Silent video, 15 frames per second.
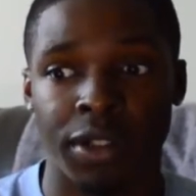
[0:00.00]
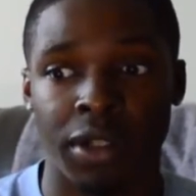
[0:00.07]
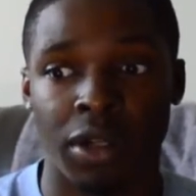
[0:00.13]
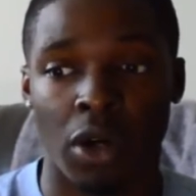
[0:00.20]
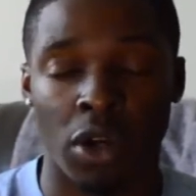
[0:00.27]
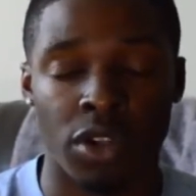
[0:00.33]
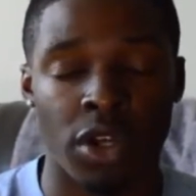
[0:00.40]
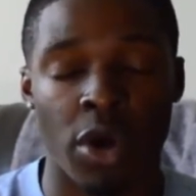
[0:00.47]

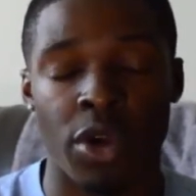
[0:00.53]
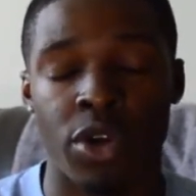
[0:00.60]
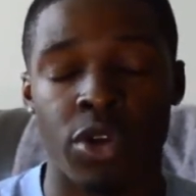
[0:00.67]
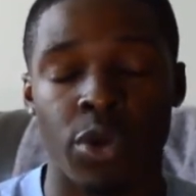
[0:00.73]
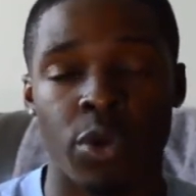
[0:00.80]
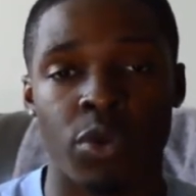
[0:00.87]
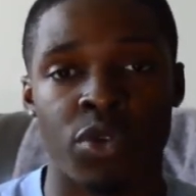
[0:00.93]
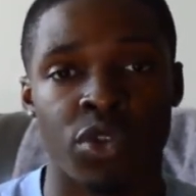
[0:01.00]
Although you
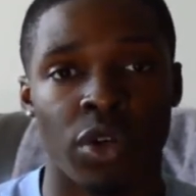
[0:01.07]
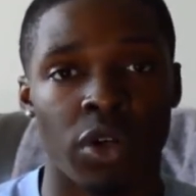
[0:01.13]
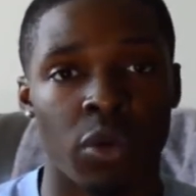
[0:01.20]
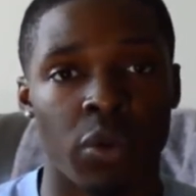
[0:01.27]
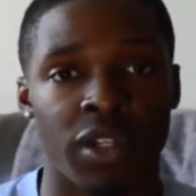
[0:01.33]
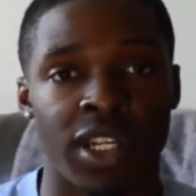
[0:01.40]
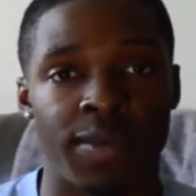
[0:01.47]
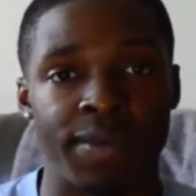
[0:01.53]
do struggle
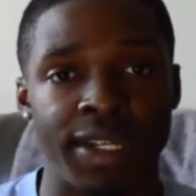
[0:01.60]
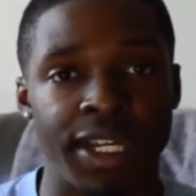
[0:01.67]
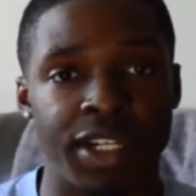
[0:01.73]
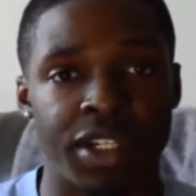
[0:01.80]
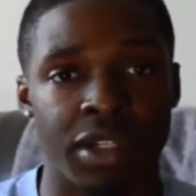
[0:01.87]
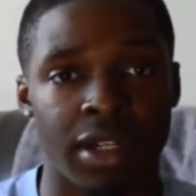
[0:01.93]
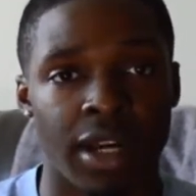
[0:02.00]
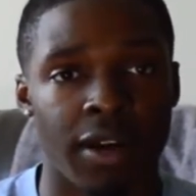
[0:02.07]
with
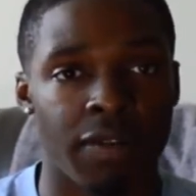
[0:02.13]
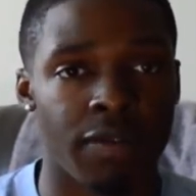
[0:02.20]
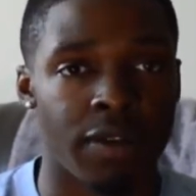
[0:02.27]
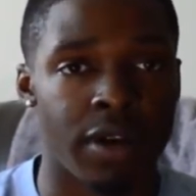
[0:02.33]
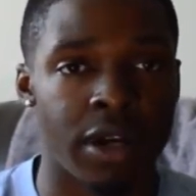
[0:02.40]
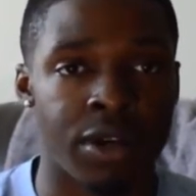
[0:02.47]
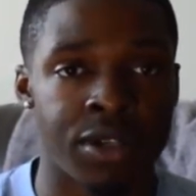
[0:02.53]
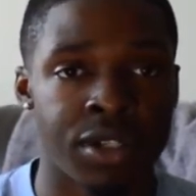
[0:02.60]
temptation at
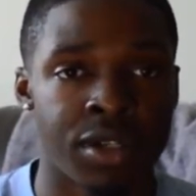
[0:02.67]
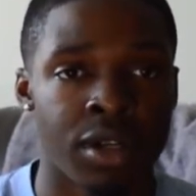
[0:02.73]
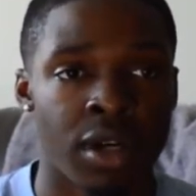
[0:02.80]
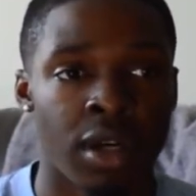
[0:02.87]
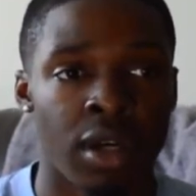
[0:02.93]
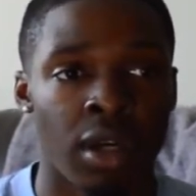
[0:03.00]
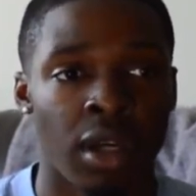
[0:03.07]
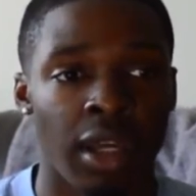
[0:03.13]
first,
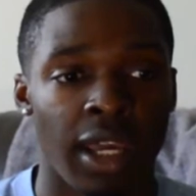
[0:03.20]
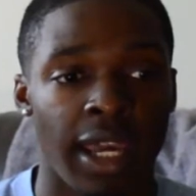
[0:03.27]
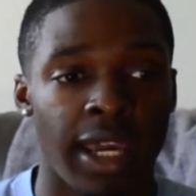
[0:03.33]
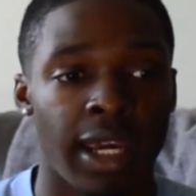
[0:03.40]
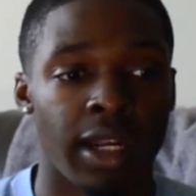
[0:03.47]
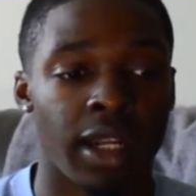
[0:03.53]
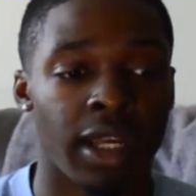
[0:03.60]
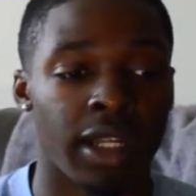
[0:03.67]

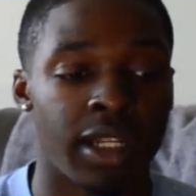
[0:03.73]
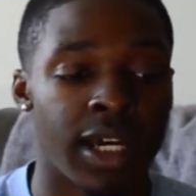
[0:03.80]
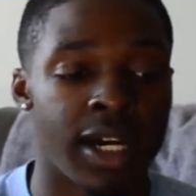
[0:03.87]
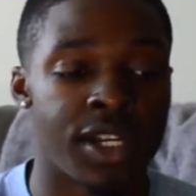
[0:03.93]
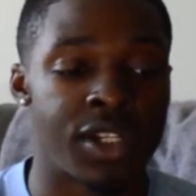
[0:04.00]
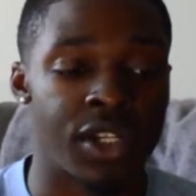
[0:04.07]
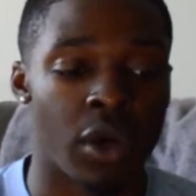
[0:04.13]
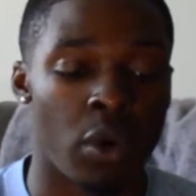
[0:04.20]
and it
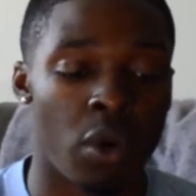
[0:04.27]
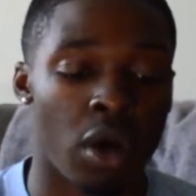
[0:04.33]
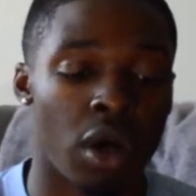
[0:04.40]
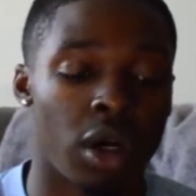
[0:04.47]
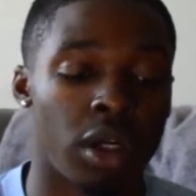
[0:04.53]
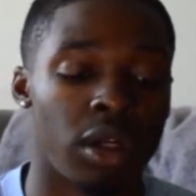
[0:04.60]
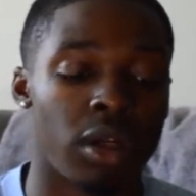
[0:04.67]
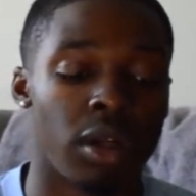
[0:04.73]
does go
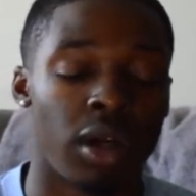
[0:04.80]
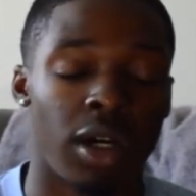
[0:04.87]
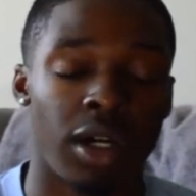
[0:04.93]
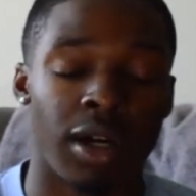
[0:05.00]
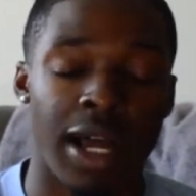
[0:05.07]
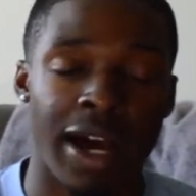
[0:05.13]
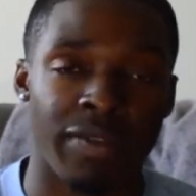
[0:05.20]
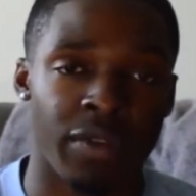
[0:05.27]
on
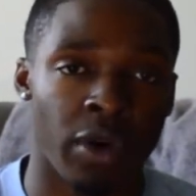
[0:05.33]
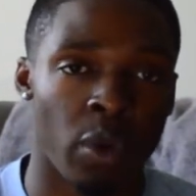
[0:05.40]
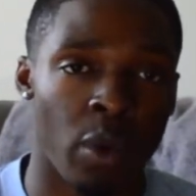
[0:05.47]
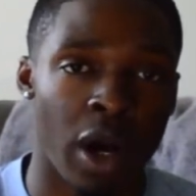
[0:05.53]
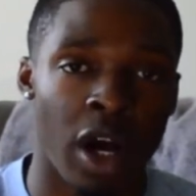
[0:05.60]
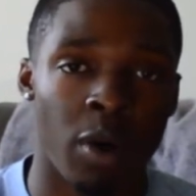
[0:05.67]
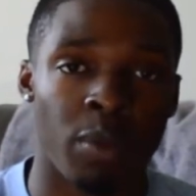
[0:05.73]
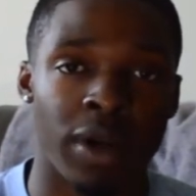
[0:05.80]
after a
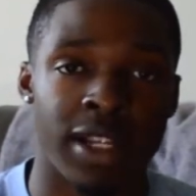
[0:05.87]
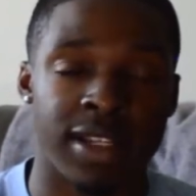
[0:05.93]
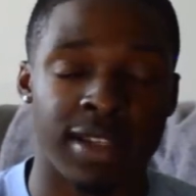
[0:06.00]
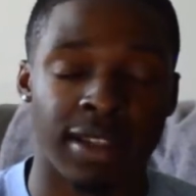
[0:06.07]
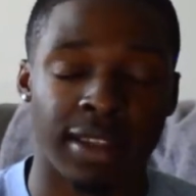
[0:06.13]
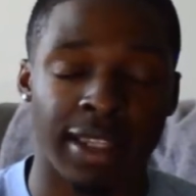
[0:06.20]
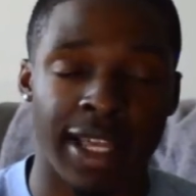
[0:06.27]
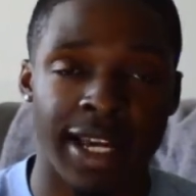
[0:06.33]
while, but it's
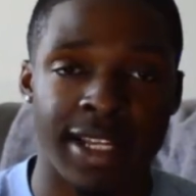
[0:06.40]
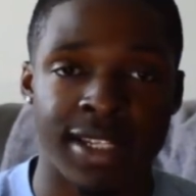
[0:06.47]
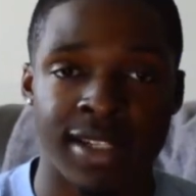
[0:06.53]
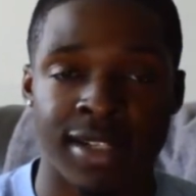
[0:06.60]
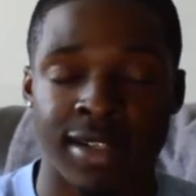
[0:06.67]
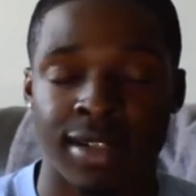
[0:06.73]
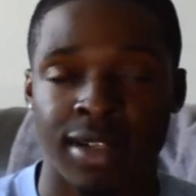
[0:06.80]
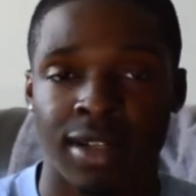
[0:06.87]

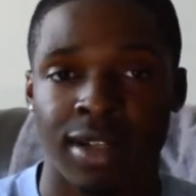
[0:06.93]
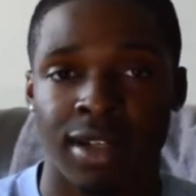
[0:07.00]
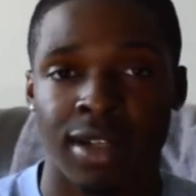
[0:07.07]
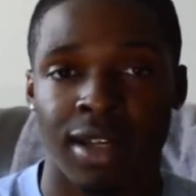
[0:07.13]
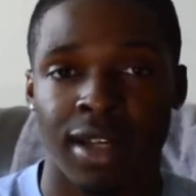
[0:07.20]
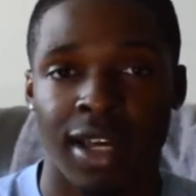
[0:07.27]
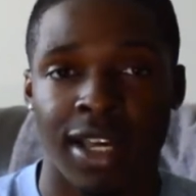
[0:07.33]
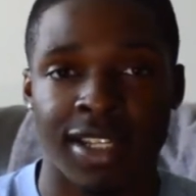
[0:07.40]
less
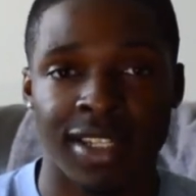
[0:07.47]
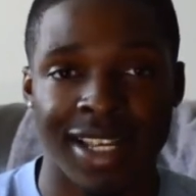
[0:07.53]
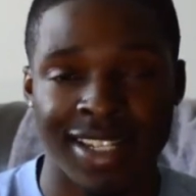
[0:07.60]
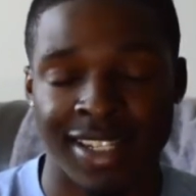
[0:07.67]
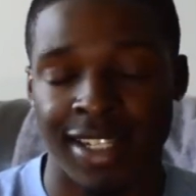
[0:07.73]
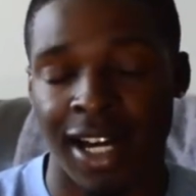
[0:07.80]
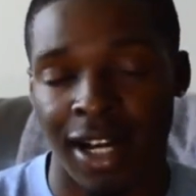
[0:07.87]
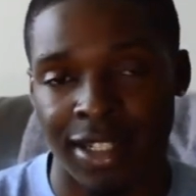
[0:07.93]

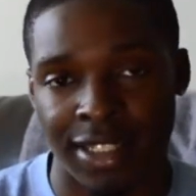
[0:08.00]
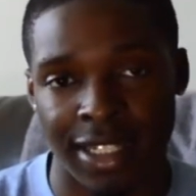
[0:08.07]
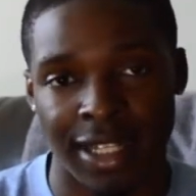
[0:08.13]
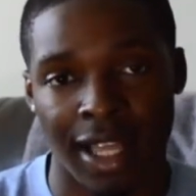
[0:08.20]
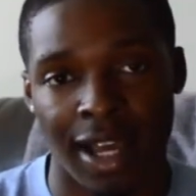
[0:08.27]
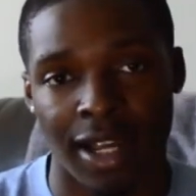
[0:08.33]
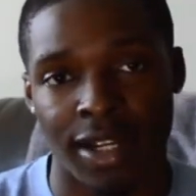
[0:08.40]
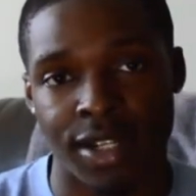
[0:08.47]

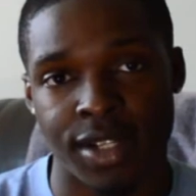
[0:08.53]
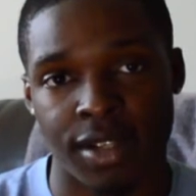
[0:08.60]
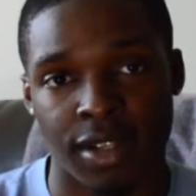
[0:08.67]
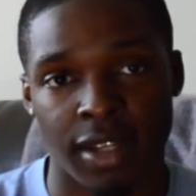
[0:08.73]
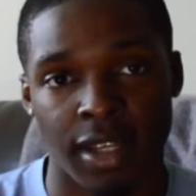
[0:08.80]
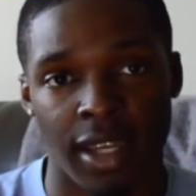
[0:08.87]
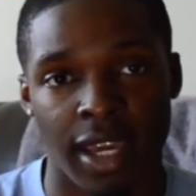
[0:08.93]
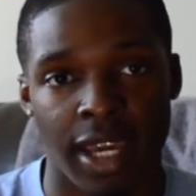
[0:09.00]
daunting,
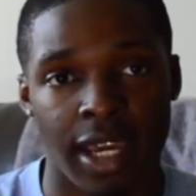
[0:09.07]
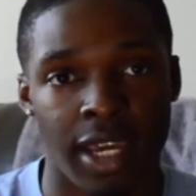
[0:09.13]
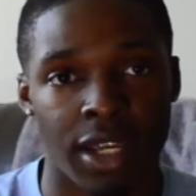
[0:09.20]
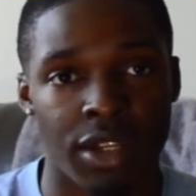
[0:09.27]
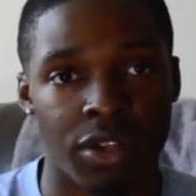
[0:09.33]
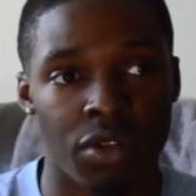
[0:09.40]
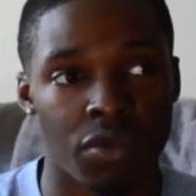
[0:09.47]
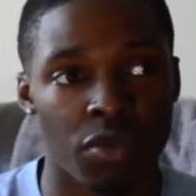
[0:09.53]
honestly,
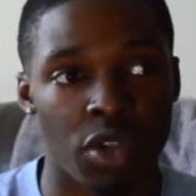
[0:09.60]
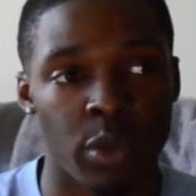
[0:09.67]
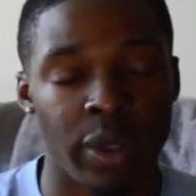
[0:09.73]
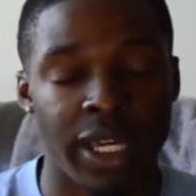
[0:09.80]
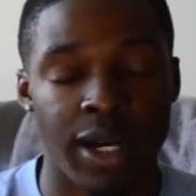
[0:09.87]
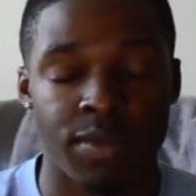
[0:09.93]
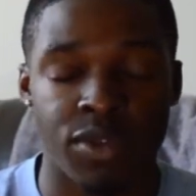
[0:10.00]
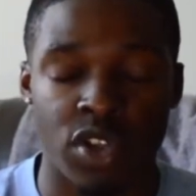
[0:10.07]
and you
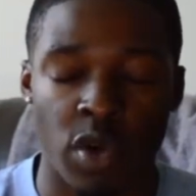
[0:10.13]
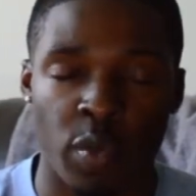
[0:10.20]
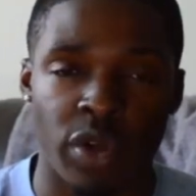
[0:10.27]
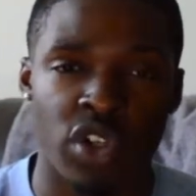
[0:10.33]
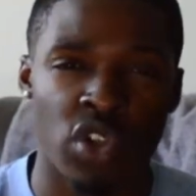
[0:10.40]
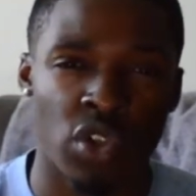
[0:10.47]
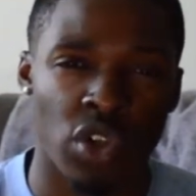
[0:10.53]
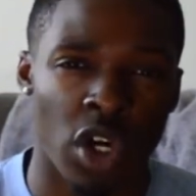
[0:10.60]
become so
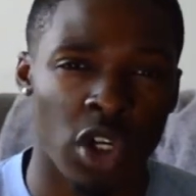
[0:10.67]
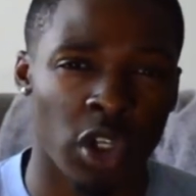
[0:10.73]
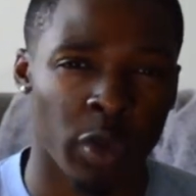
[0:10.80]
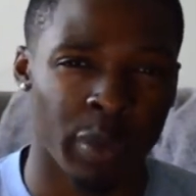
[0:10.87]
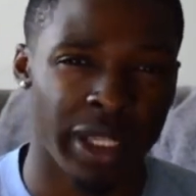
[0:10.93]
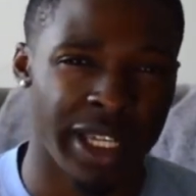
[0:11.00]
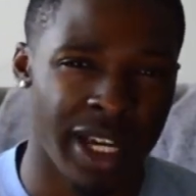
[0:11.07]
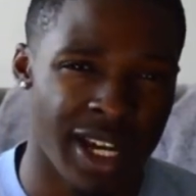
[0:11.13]
much stronger
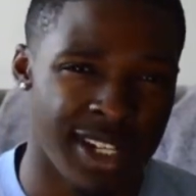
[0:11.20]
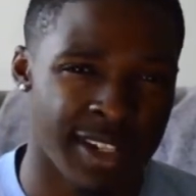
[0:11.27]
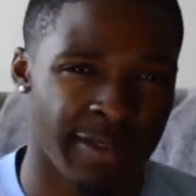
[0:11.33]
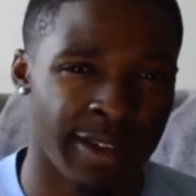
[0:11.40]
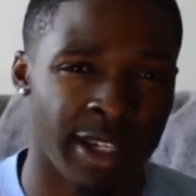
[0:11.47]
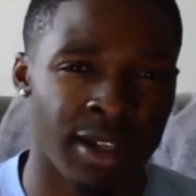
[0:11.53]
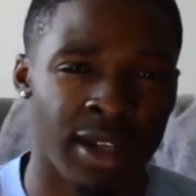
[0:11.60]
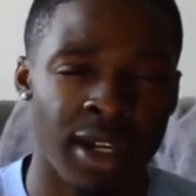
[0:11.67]
because
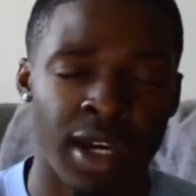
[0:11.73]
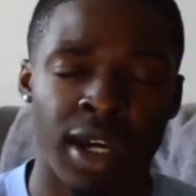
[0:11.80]
of it.